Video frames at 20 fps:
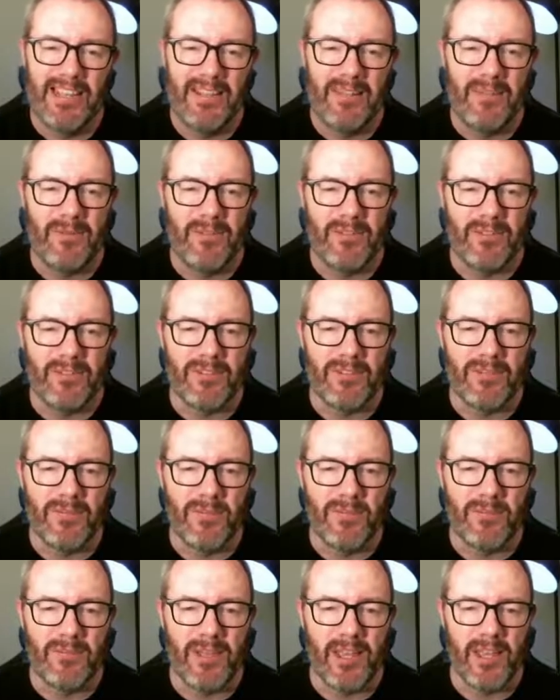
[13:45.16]
what does
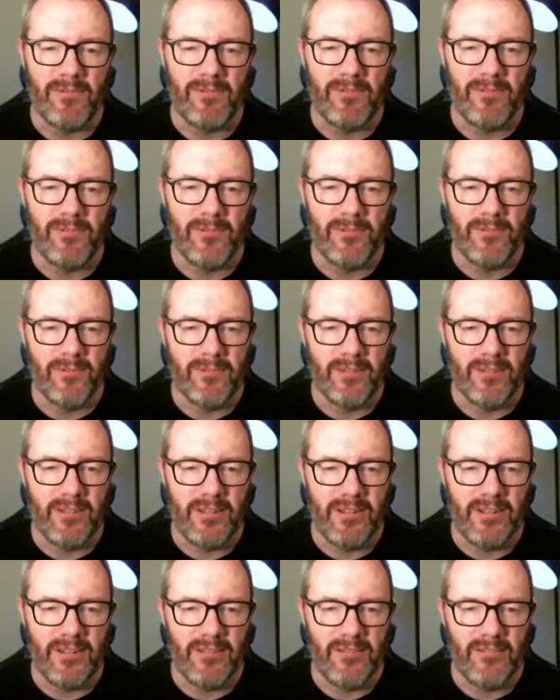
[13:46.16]
form count for
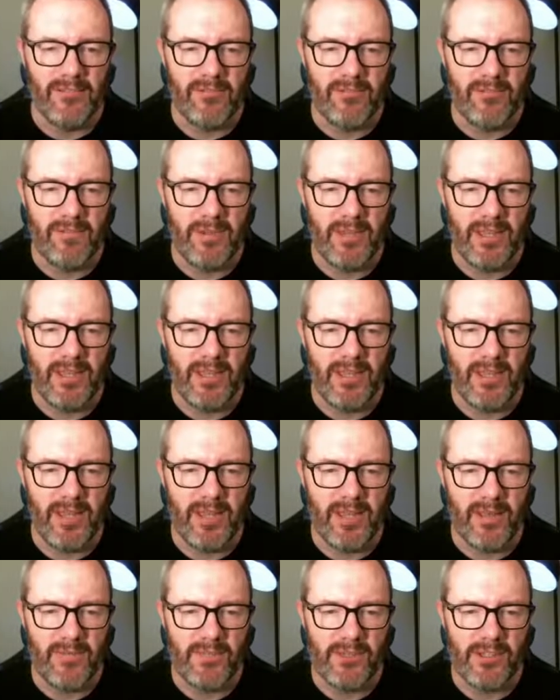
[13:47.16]
in a European
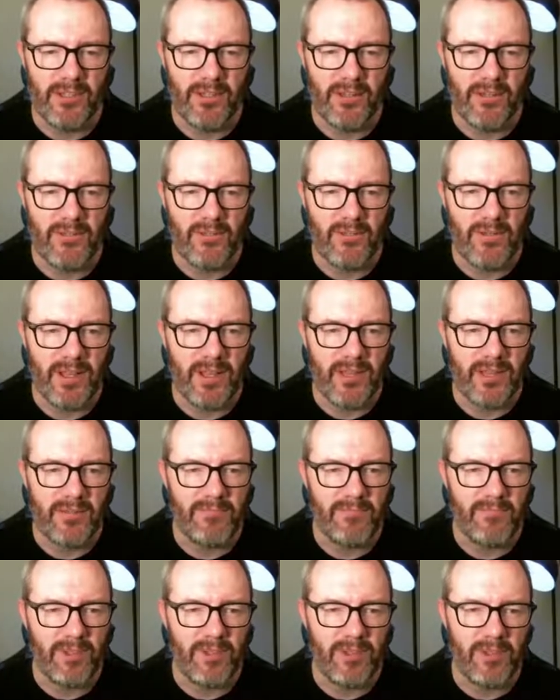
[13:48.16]
game? So
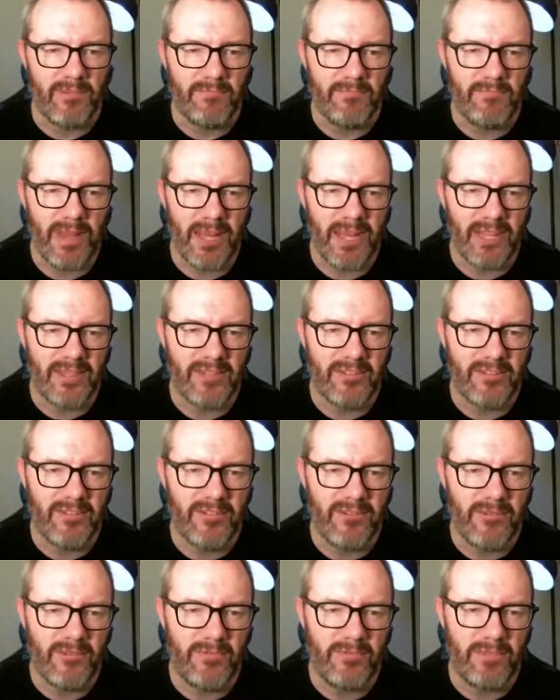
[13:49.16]
we've gone back
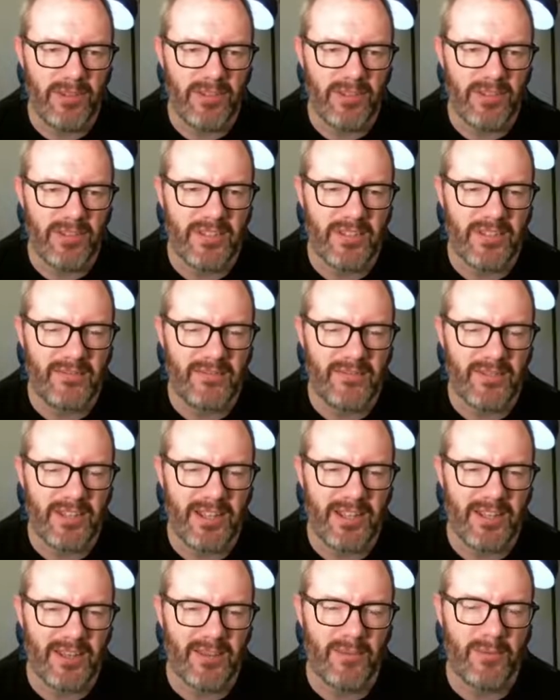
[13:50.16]
to positive,
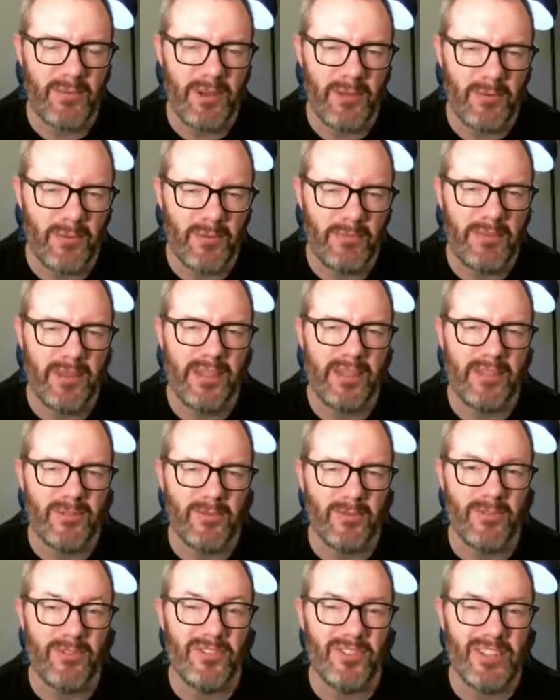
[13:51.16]
kind of the way we were playing
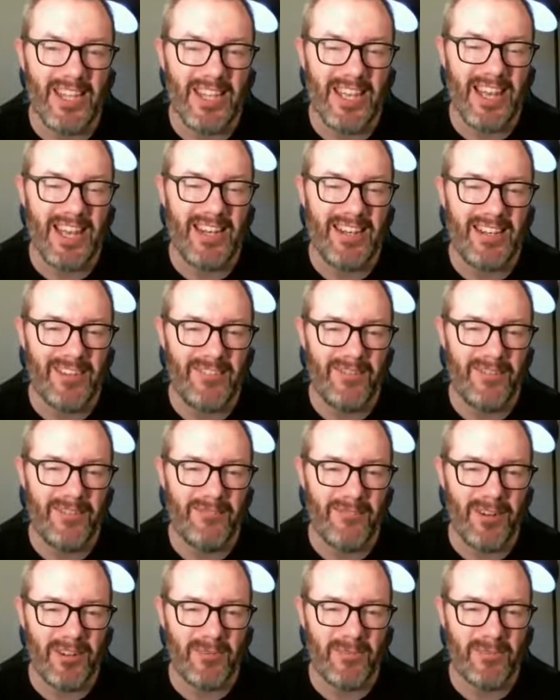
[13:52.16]
towards the end of the
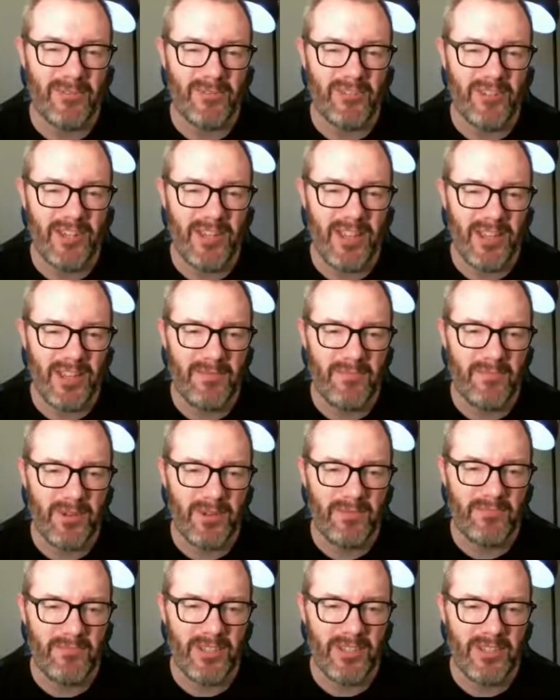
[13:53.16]
Real Madrid game
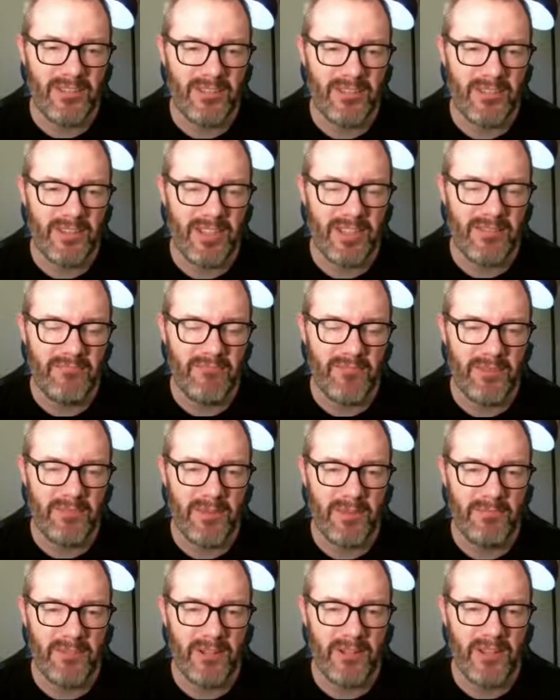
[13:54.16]
when we suddenly
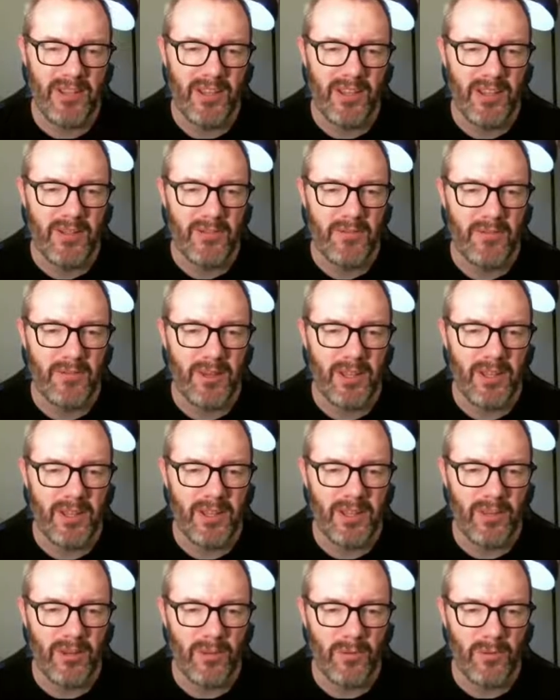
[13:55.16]
remembered where the
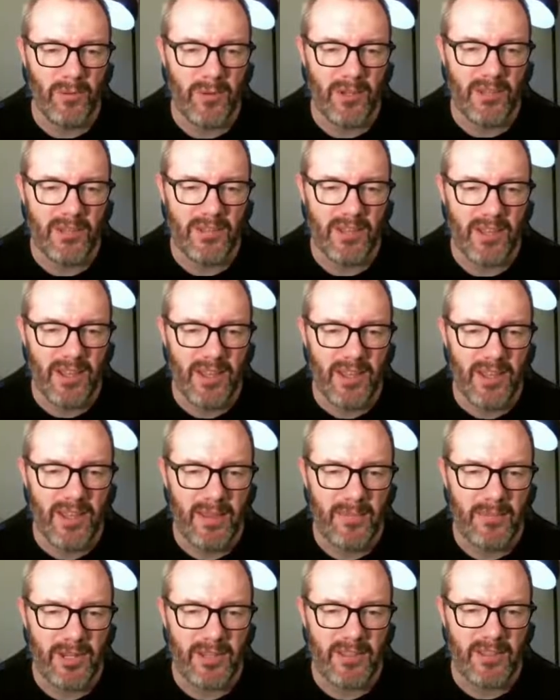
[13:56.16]
goal was.
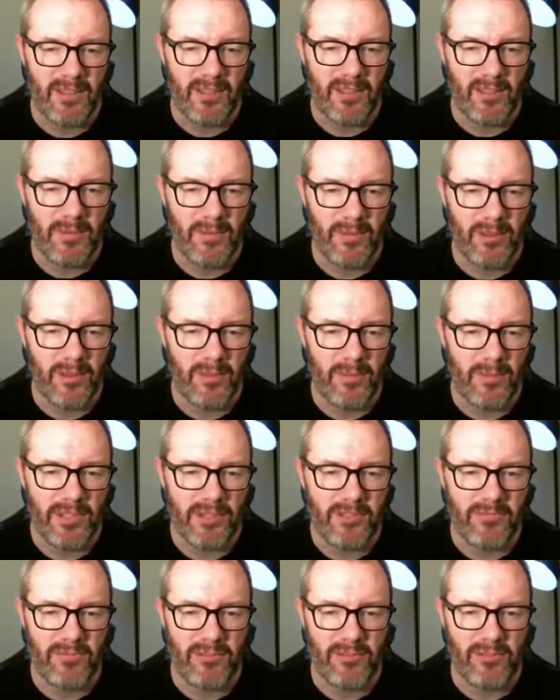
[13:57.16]
Jimenez in goal,
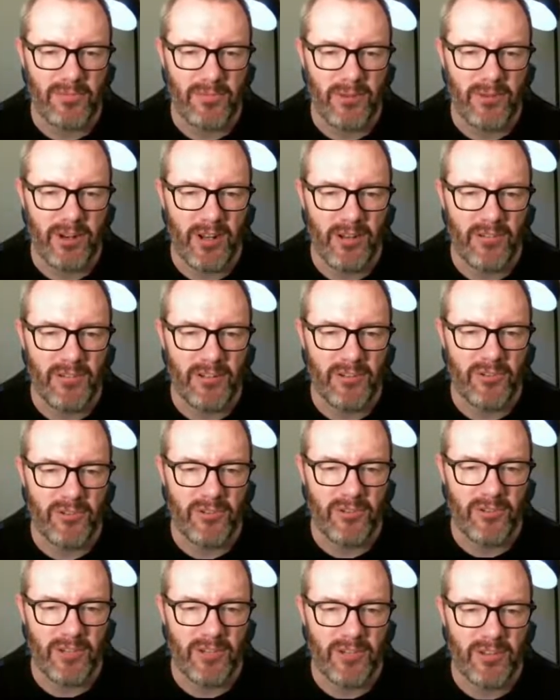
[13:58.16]
Gomez, Crush, Moreira,
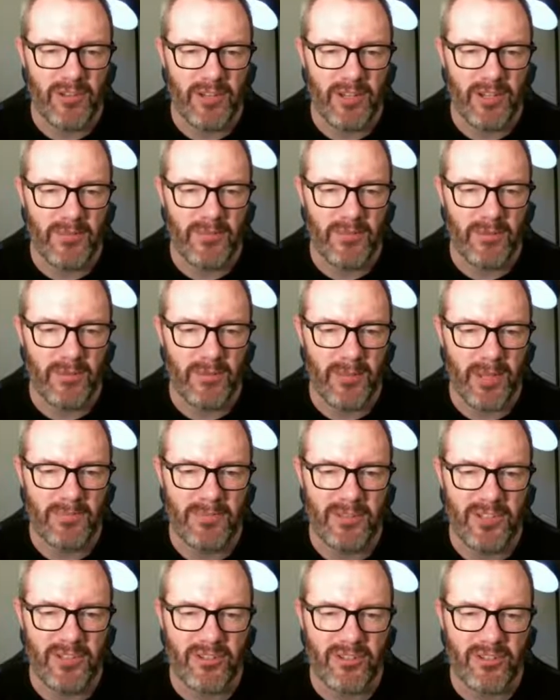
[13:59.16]
Jonathan in the full-back
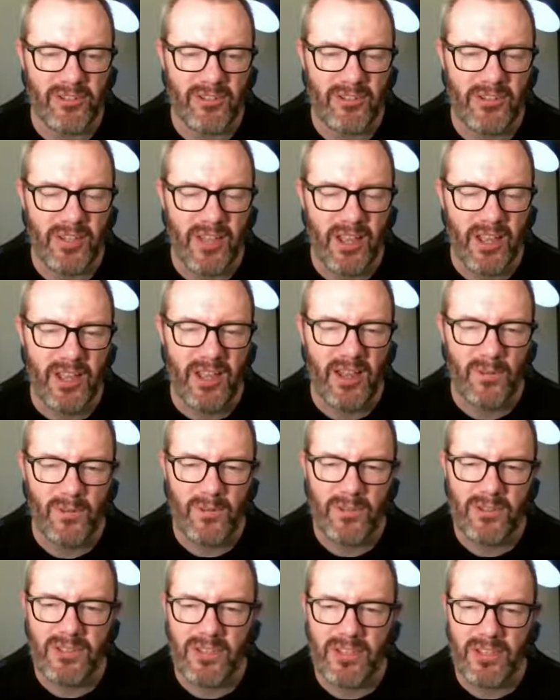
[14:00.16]
positions. I
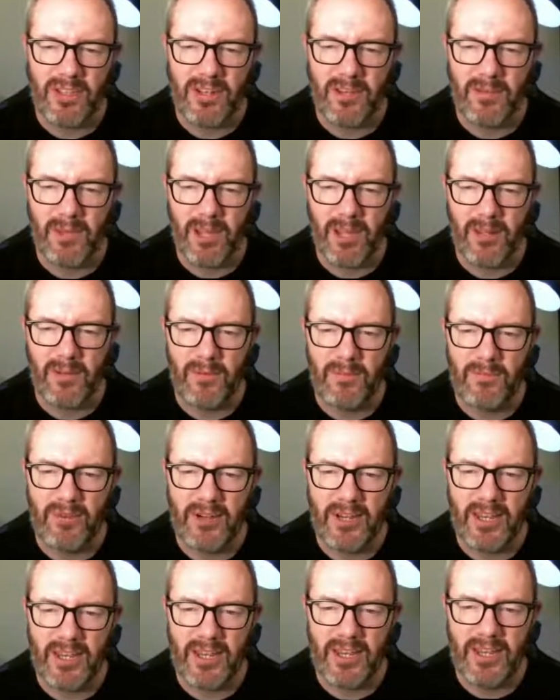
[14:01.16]
was thinking about
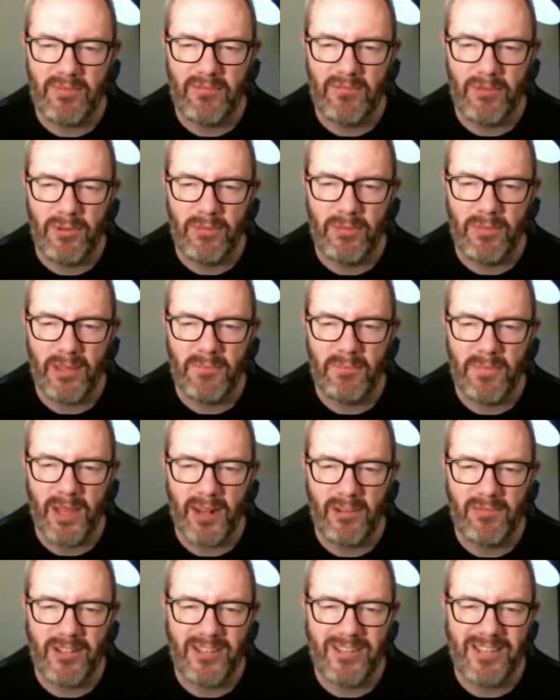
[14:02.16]
bringing Ruben
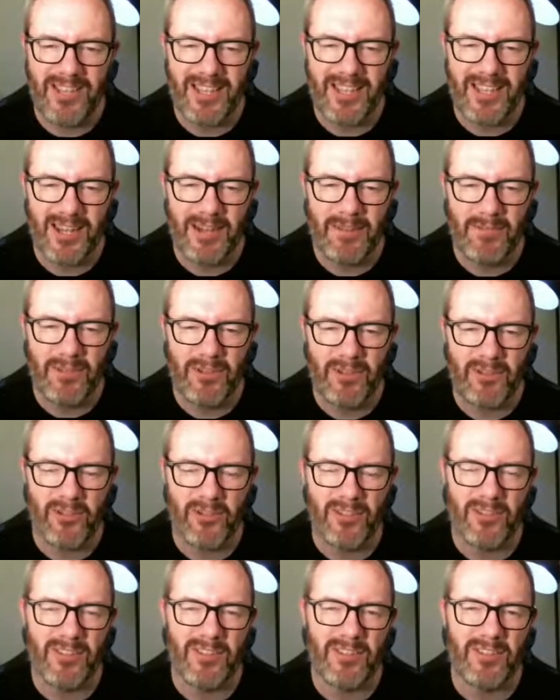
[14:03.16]
Perez in, but
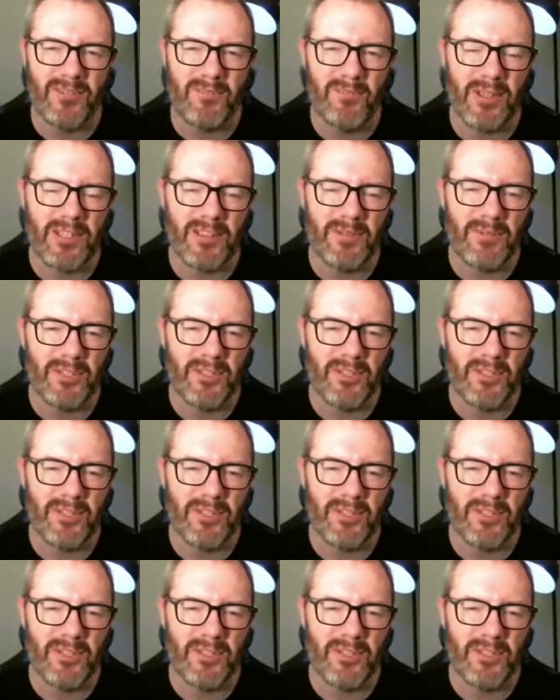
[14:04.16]
Jonathan's picked up a